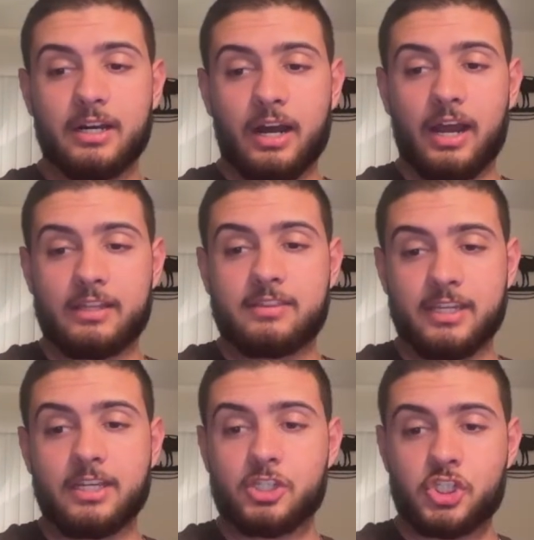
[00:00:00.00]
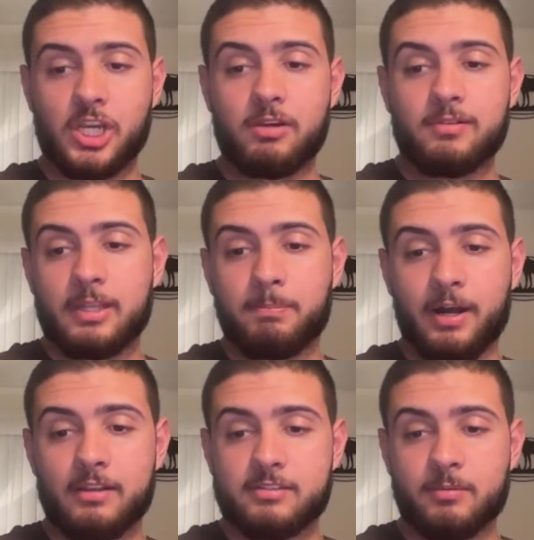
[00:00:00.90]
I think it's genuinely
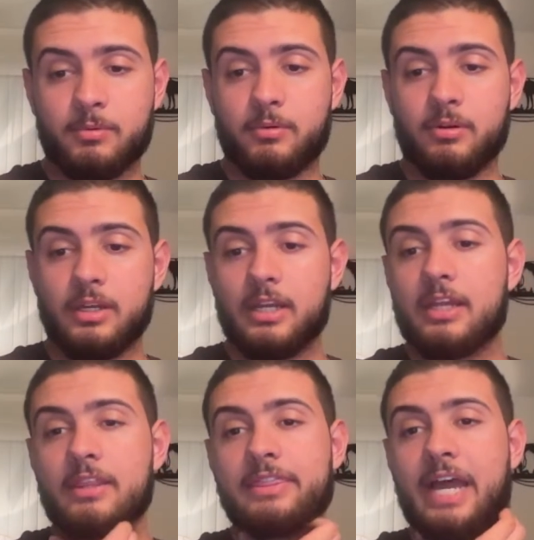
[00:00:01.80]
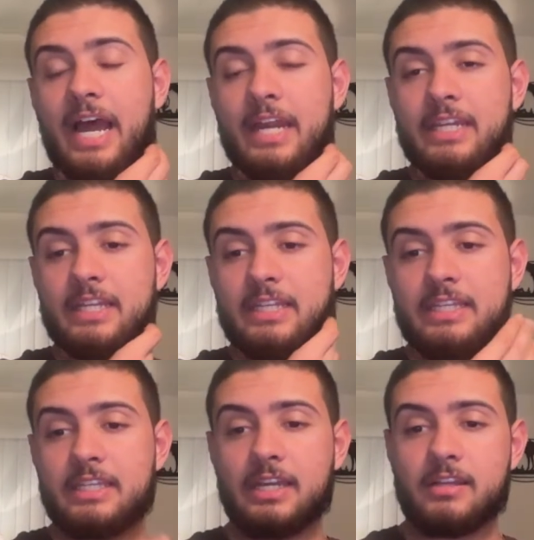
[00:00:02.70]
possible that
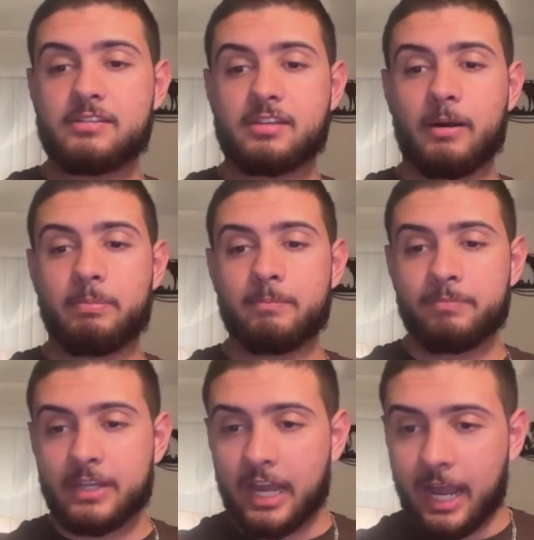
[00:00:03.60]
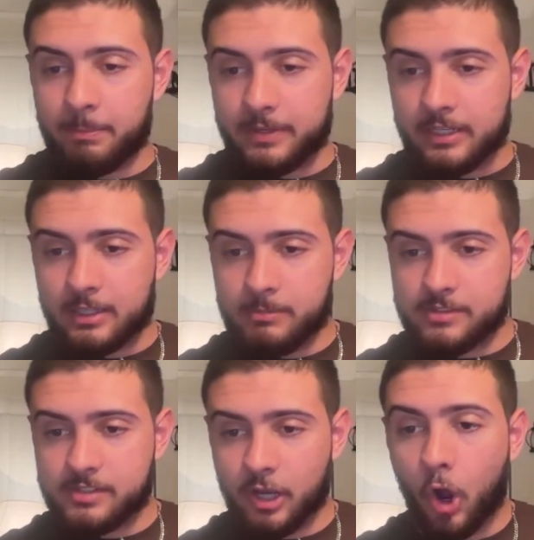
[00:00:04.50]
he ends up happening. Let me
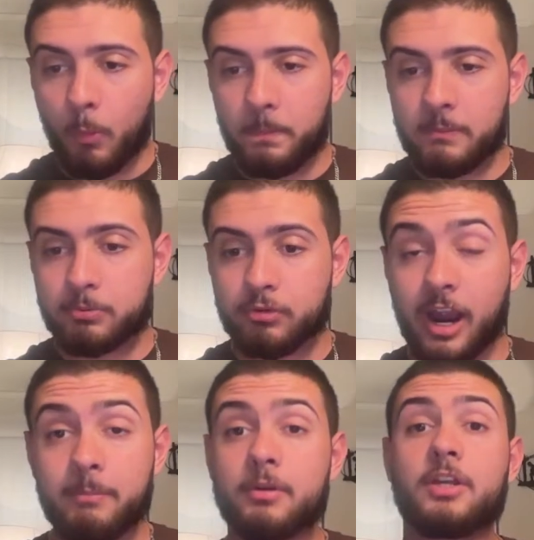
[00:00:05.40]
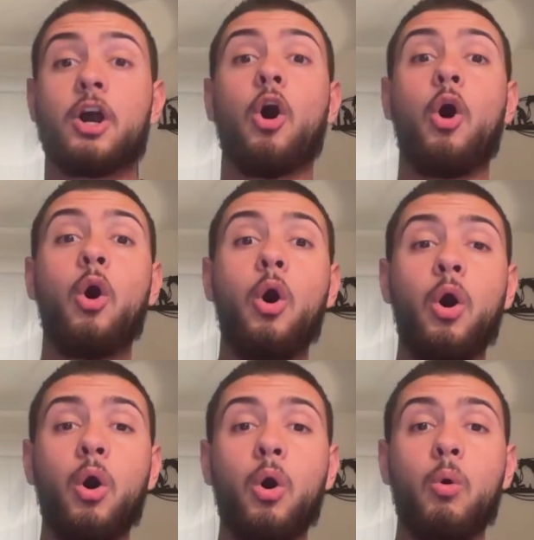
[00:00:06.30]
see. Open primary.
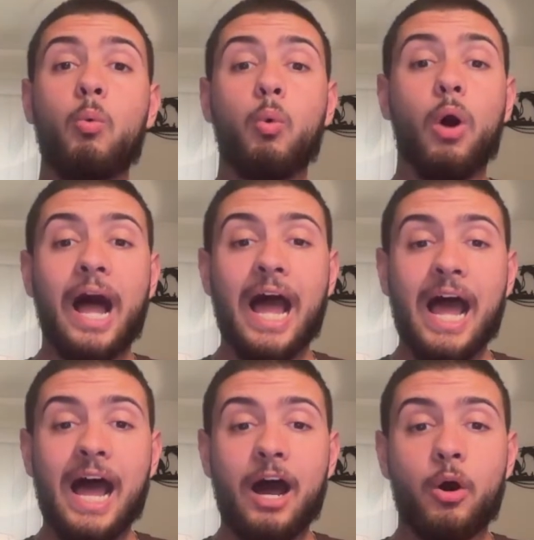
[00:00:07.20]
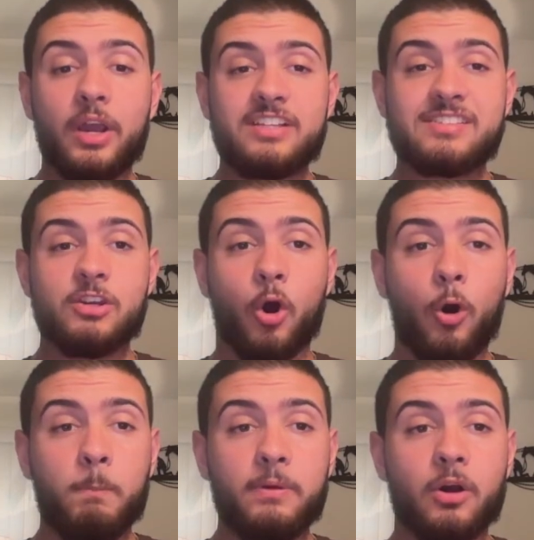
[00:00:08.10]
Oh, wow. It's an
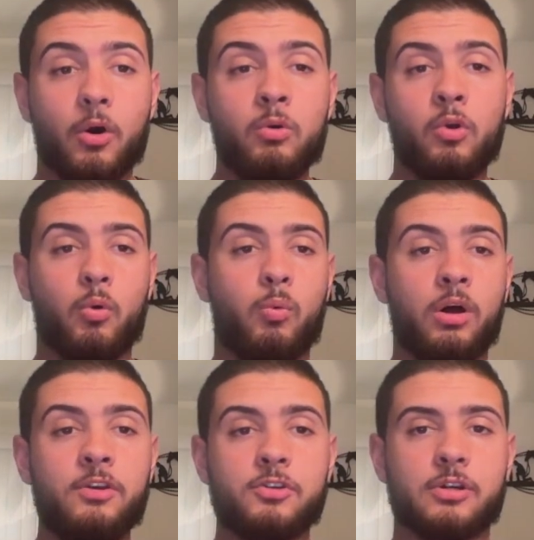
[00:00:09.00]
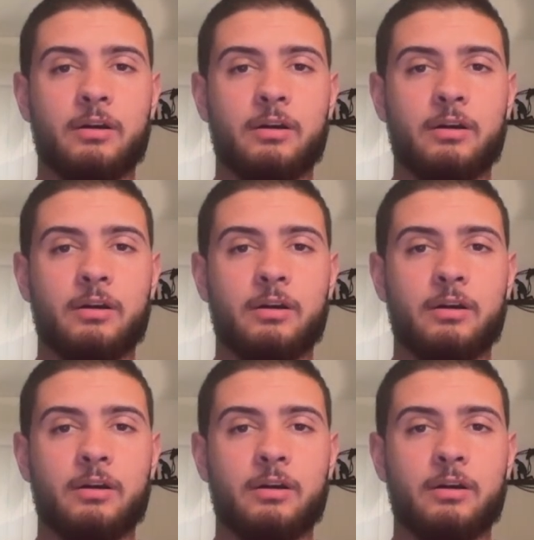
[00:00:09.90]
open. Oh, no wonder.